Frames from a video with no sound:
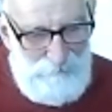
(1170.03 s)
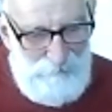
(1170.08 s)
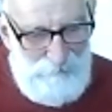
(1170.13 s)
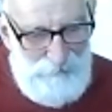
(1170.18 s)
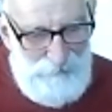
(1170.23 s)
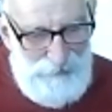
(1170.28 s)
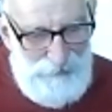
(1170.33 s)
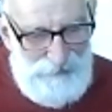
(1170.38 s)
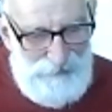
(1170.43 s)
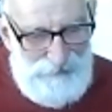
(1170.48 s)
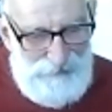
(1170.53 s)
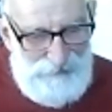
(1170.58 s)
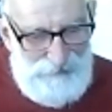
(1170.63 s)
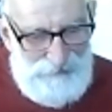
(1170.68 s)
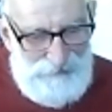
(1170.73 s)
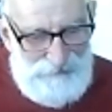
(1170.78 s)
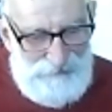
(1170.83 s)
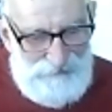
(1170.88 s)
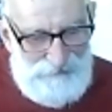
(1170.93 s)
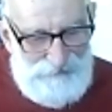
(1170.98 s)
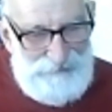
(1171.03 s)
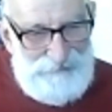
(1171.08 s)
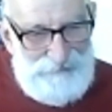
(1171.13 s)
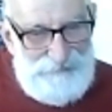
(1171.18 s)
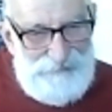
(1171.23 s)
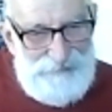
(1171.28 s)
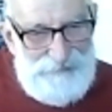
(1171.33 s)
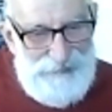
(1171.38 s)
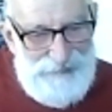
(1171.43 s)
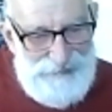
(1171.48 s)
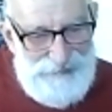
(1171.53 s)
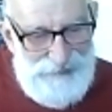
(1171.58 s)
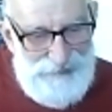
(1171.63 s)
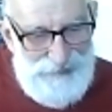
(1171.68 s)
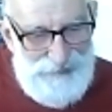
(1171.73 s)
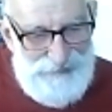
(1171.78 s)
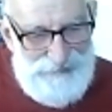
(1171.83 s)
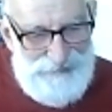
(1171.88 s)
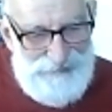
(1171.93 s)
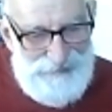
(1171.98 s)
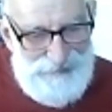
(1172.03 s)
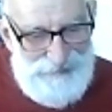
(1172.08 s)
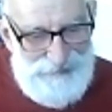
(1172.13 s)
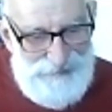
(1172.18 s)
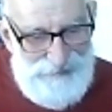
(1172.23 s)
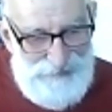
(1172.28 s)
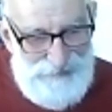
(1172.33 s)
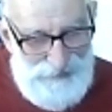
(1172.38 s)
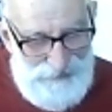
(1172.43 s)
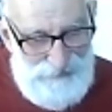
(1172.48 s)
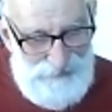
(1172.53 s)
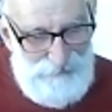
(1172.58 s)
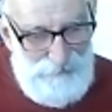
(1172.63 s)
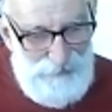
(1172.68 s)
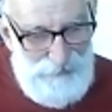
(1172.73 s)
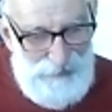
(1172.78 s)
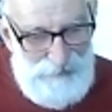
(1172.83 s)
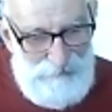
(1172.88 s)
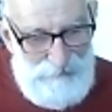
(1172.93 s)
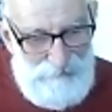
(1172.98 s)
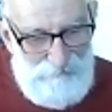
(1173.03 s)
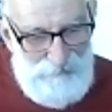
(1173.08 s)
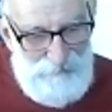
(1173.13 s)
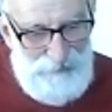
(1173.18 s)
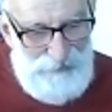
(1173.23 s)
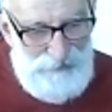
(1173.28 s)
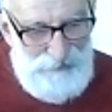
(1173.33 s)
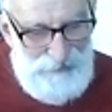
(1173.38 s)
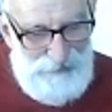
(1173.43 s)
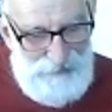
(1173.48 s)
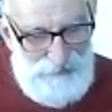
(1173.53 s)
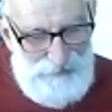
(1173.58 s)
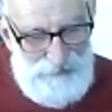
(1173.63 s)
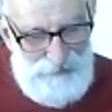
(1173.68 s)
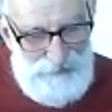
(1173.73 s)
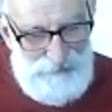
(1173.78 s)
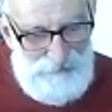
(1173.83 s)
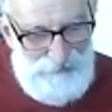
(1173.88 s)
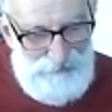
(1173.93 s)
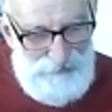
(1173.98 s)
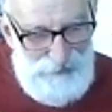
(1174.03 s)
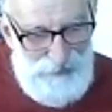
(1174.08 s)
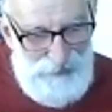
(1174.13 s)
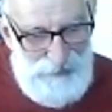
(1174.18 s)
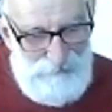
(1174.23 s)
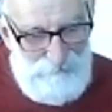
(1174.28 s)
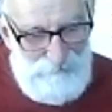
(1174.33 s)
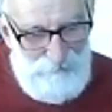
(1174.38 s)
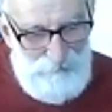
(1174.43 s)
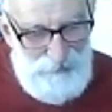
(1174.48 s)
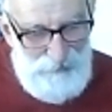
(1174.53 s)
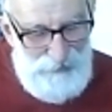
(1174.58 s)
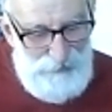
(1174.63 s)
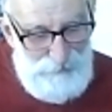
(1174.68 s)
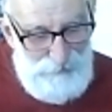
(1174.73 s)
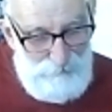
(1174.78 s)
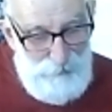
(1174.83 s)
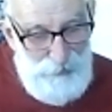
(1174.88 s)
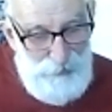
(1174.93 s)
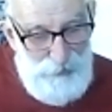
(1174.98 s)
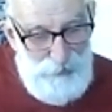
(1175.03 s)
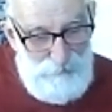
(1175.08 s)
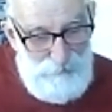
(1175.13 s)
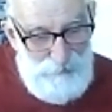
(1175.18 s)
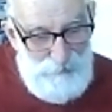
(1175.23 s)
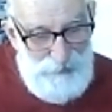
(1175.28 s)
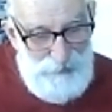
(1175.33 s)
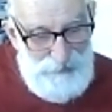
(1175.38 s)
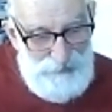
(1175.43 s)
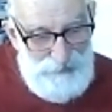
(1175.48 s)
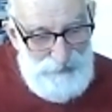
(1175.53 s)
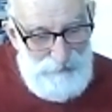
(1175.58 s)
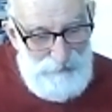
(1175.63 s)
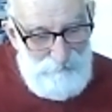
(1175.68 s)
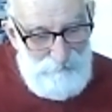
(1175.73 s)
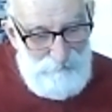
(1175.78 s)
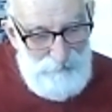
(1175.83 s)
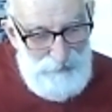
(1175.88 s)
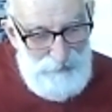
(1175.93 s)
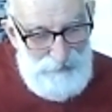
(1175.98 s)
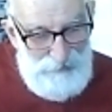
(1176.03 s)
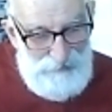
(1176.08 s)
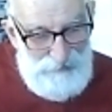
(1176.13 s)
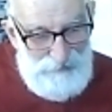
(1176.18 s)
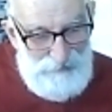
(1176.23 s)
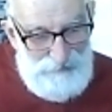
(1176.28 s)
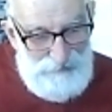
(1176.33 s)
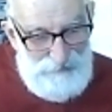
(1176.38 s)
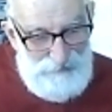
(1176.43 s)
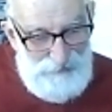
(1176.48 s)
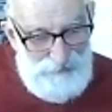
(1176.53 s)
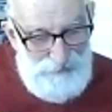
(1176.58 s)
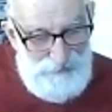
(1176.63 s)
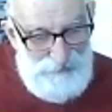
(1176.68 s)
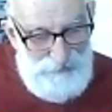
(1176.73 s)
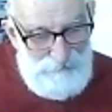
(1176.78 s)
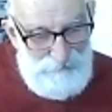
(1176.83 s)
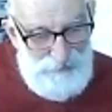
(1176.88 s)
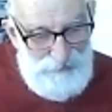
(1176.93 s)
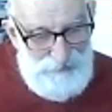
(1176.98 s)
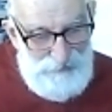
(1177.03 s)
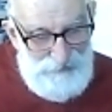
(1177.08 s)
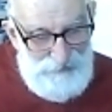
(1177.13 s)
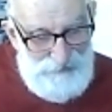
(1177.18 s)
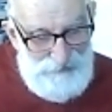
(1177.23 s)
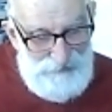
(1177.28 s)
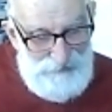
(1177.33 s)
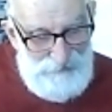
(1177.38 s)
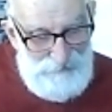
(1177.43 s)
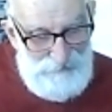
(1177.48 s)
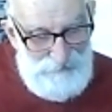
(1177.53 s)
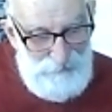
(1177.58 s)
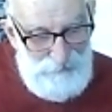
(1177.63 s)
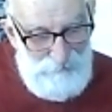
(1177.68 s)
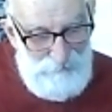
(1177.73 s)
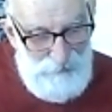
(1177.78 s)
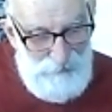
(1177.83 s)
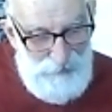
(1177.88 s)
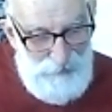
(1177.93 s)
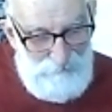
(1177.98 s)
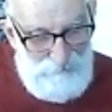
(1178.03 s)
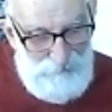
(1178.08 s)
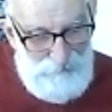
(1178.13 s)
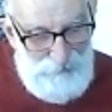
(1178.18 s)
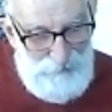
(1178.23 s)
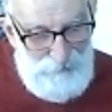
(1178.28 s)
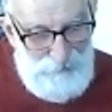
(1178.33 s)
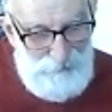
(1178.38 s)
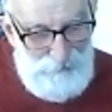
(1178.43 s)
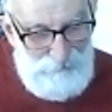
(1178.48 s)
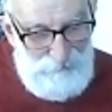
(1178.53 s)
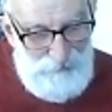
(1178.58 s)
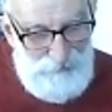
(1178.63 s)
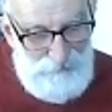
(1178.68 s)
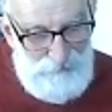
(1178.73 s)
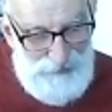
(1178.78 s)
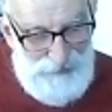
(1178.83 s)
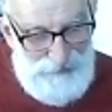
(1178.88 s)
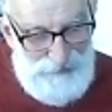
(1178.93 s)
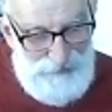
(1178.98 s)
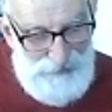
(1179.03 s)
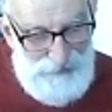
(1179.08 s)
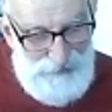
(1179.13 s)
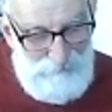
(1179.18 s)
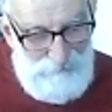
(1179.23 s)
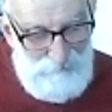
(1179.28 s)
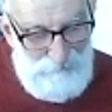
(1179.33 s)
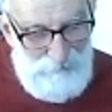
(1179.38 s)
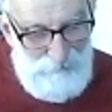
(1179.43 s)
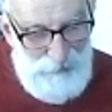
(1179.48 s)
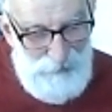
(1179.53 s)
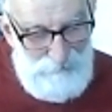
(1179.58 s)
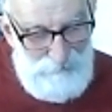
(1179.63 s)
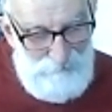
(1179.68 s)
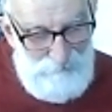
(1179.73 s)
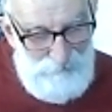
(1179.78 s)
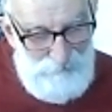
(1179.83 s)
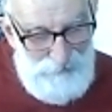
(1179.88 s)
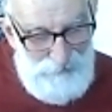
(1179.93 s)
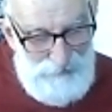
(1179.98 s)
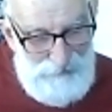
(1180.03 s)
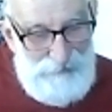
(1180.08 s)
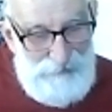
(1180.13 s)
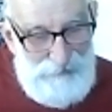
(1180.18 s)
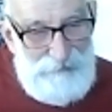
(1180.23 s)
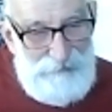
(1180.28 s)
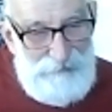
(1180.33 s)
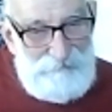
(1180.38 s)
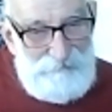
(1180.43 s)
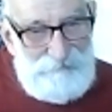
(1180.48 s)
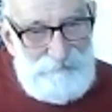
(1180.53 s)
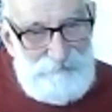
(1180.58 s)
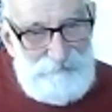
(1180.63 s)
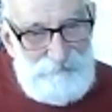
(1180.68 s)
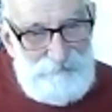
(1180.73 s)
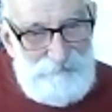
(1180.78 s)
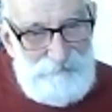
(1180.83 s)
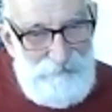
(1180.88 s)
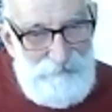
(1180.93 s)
Yeah. Oh, yes, I like it. That's why this poem immediately touched my heart, caught my fancy. Mm.